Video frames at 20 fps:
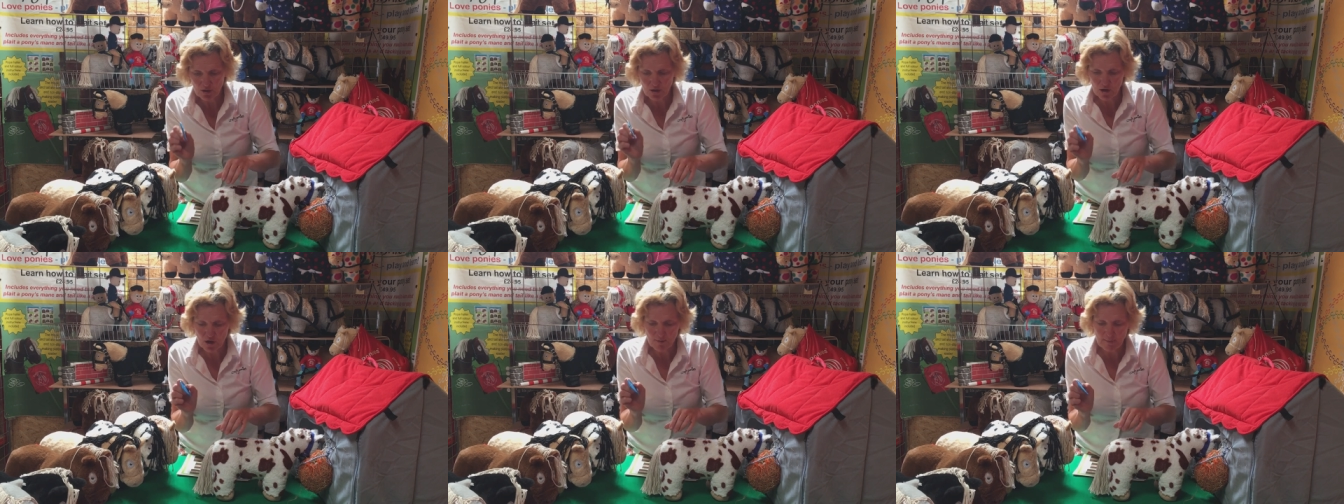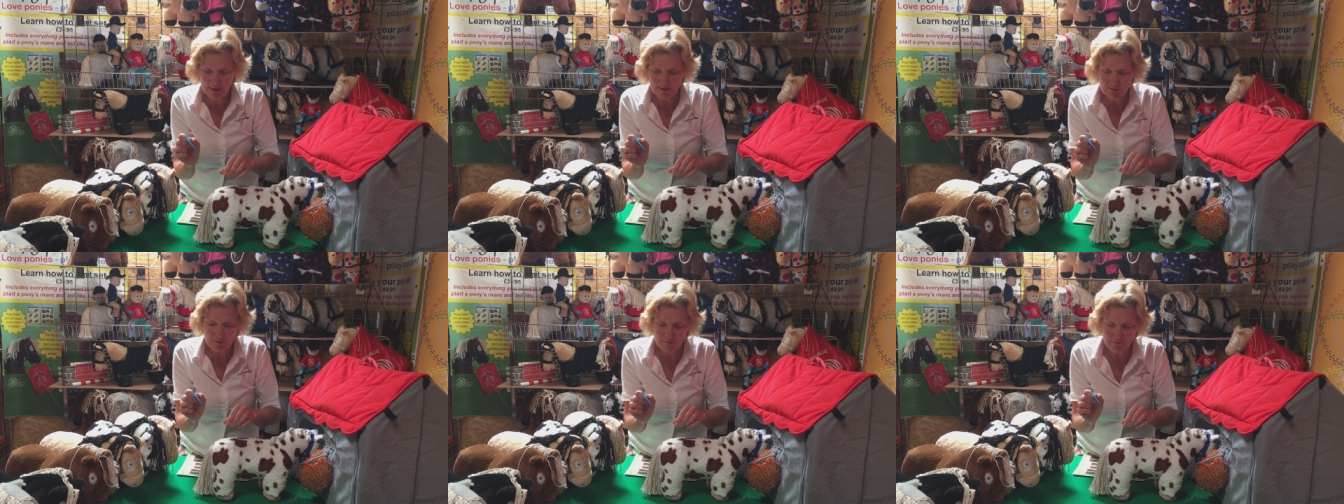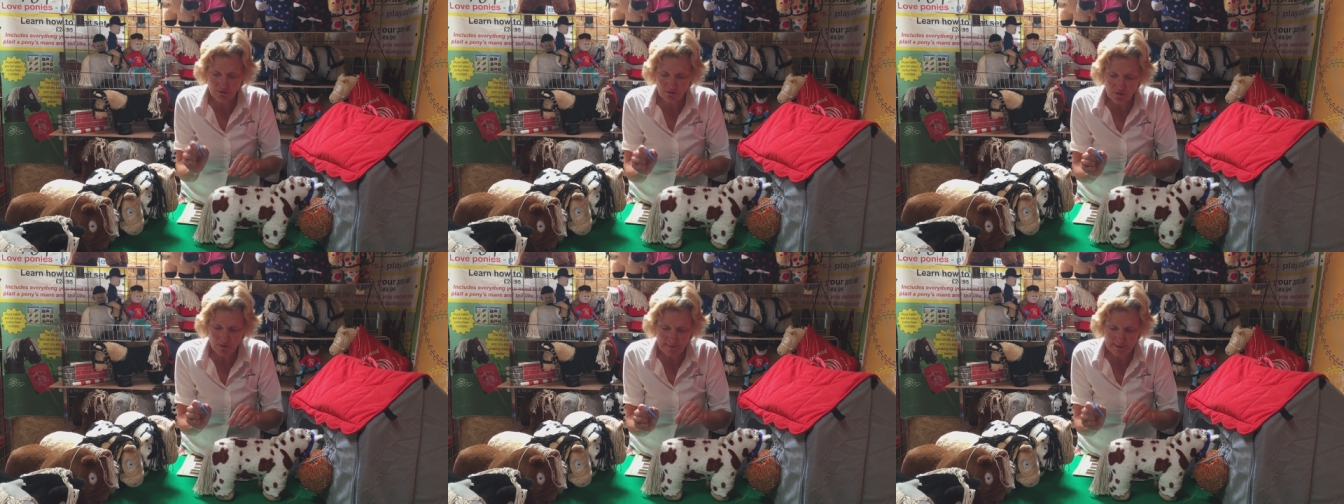comb out
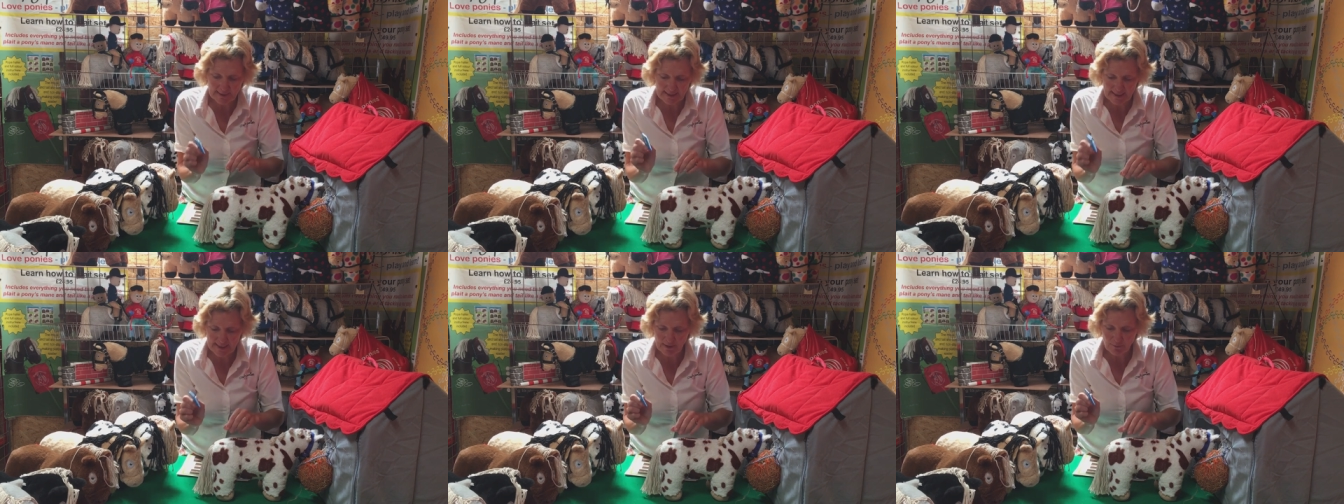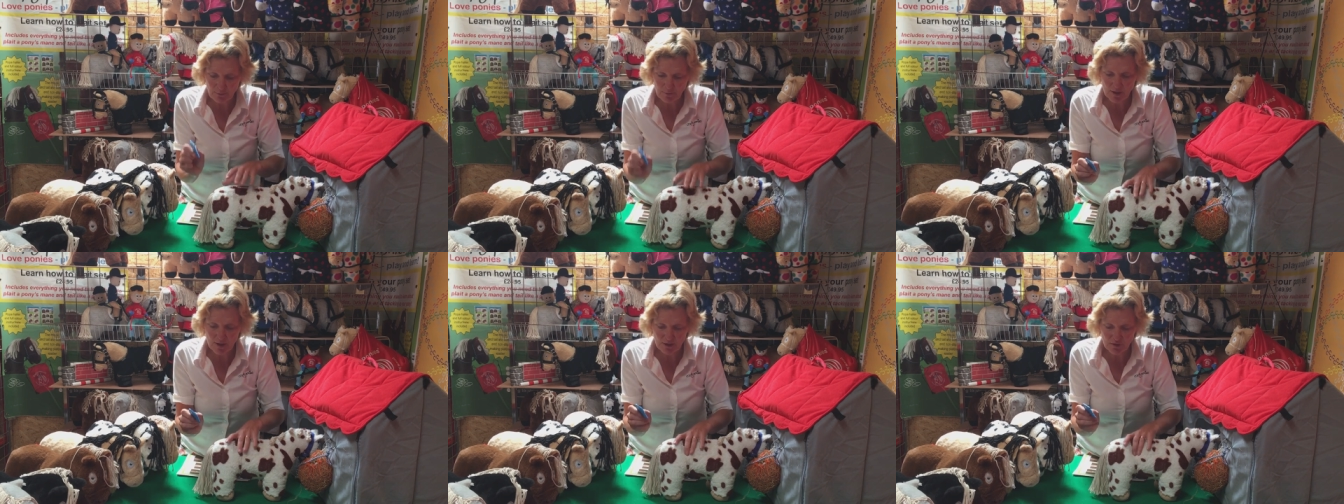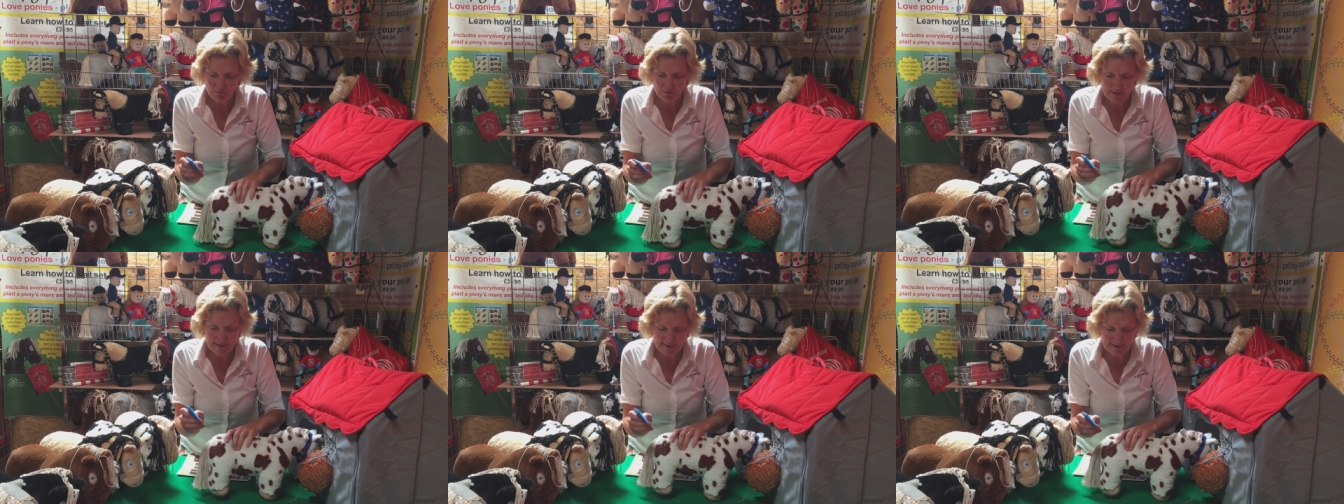of the grooming kit
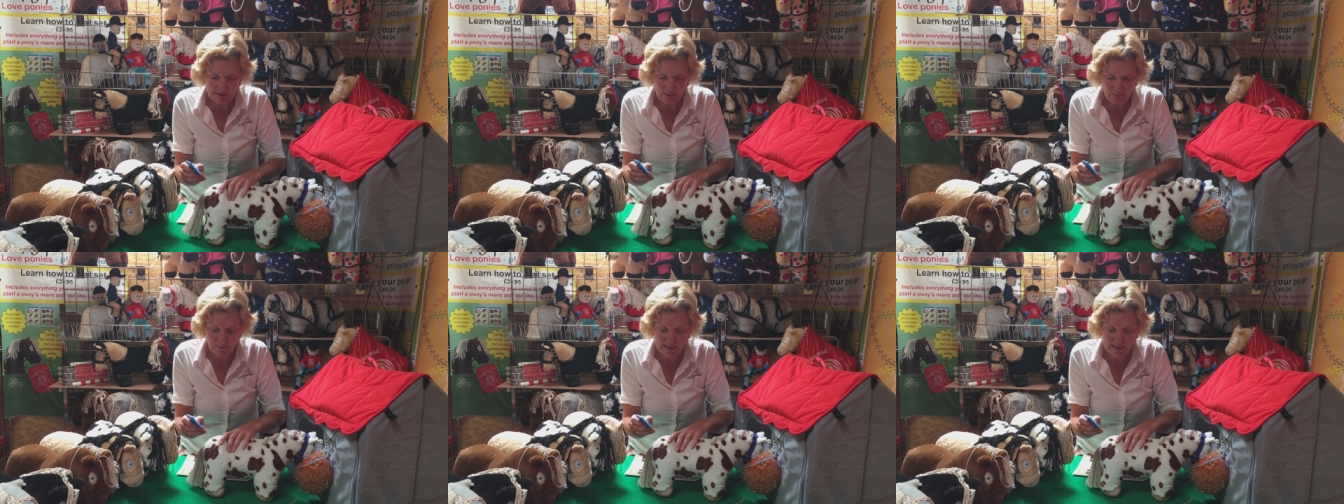works really